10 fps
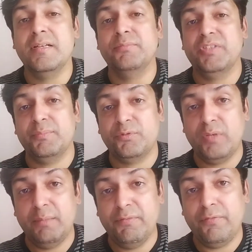
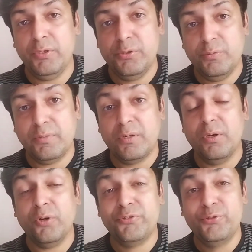subscriber for you,
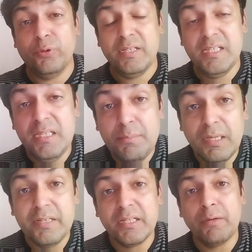because your
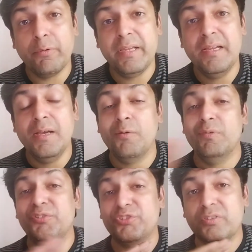email delivery
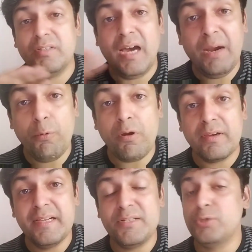will
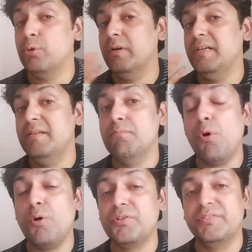skyrocket, your
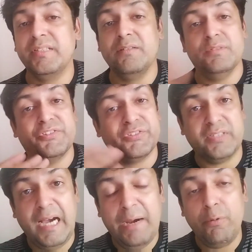inboxing will
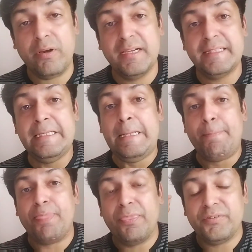skyrocket.
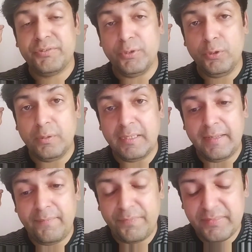So
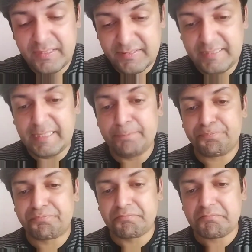this thing,
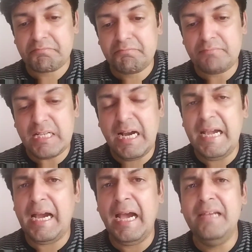I
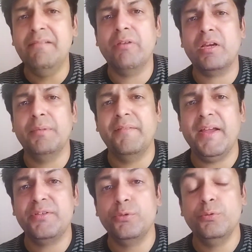highly recommend
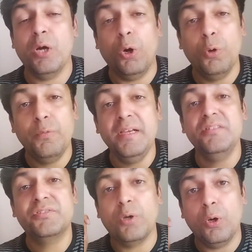that you
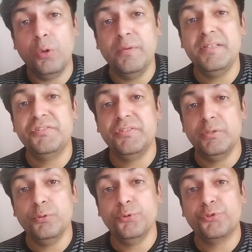always
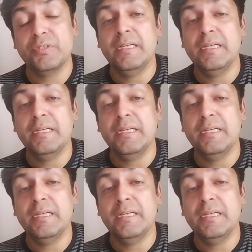use